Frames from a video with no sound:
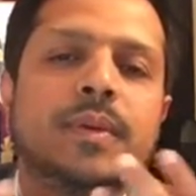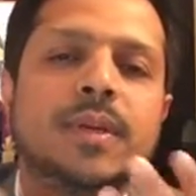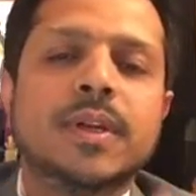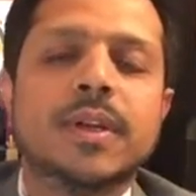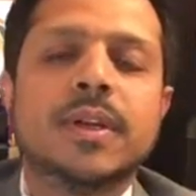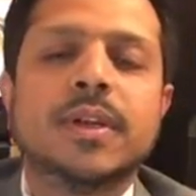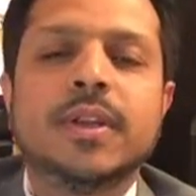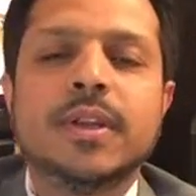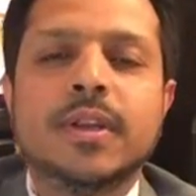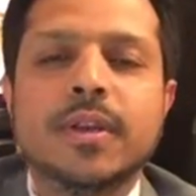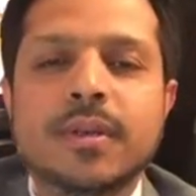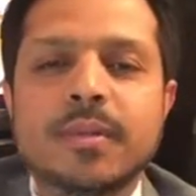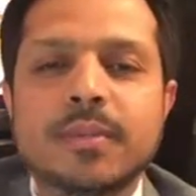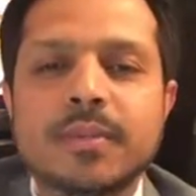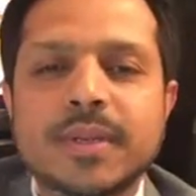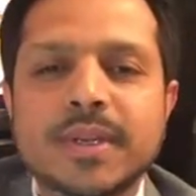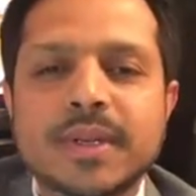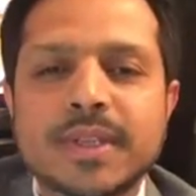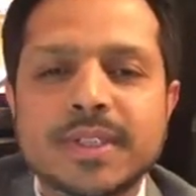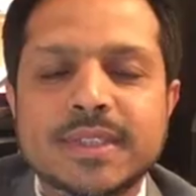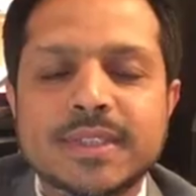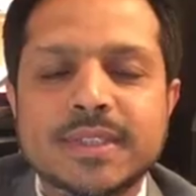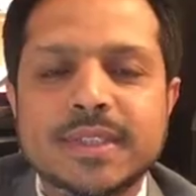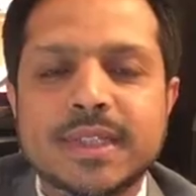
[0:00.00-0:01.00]

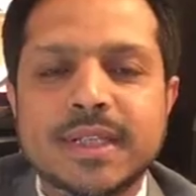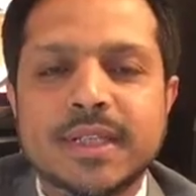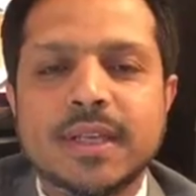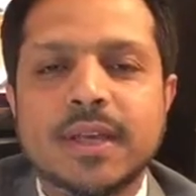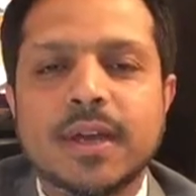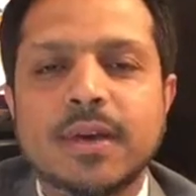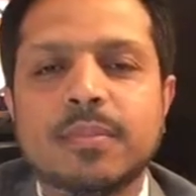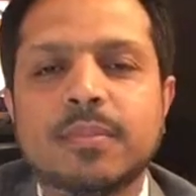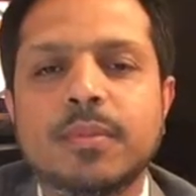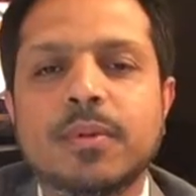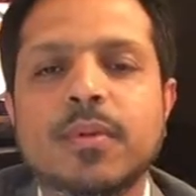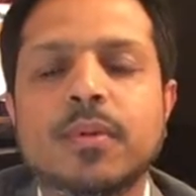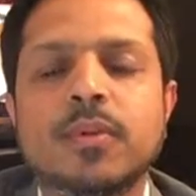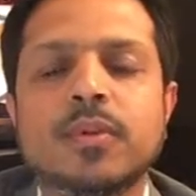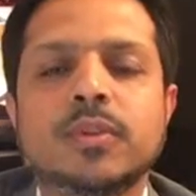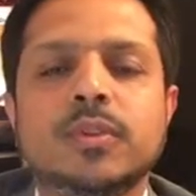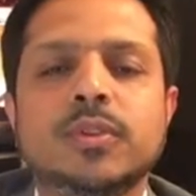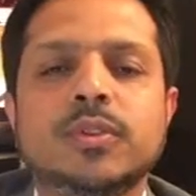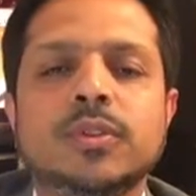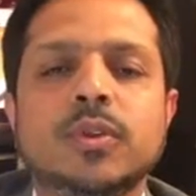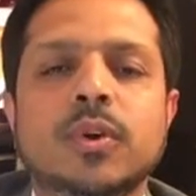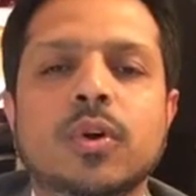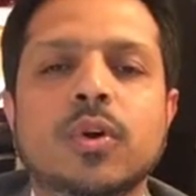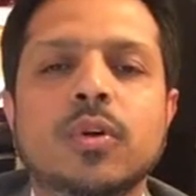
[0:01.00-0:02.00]
deterministic
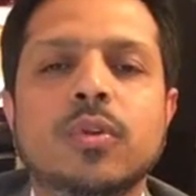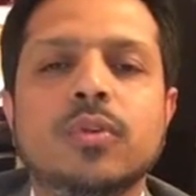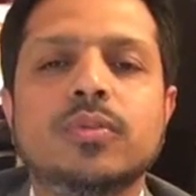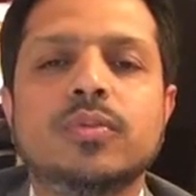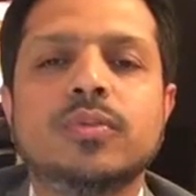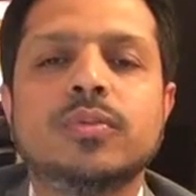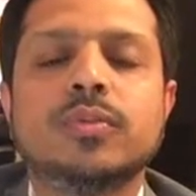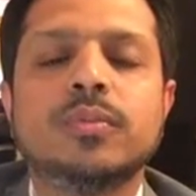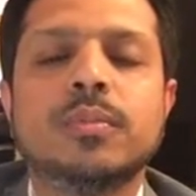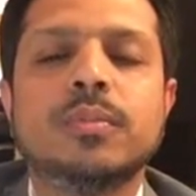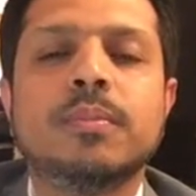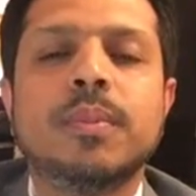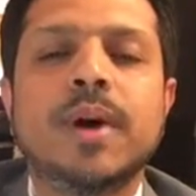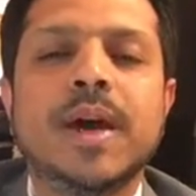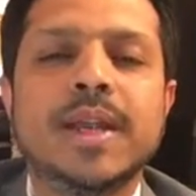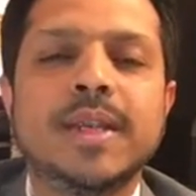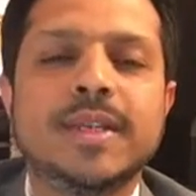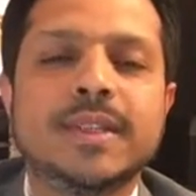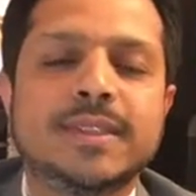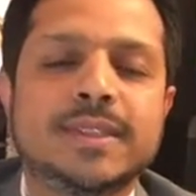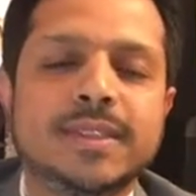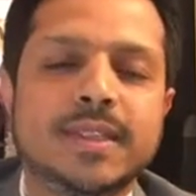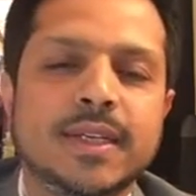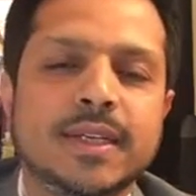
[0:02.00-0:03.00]
approach of
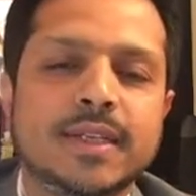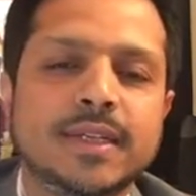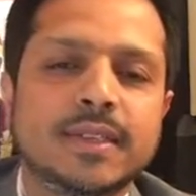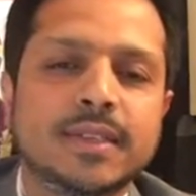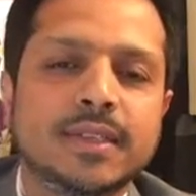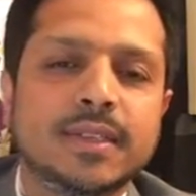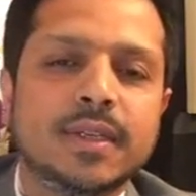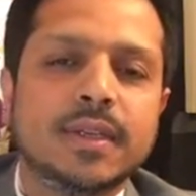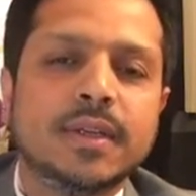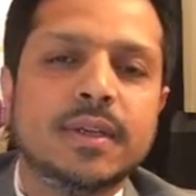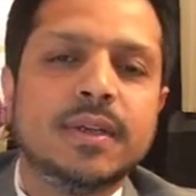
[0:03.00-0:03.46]
mindset.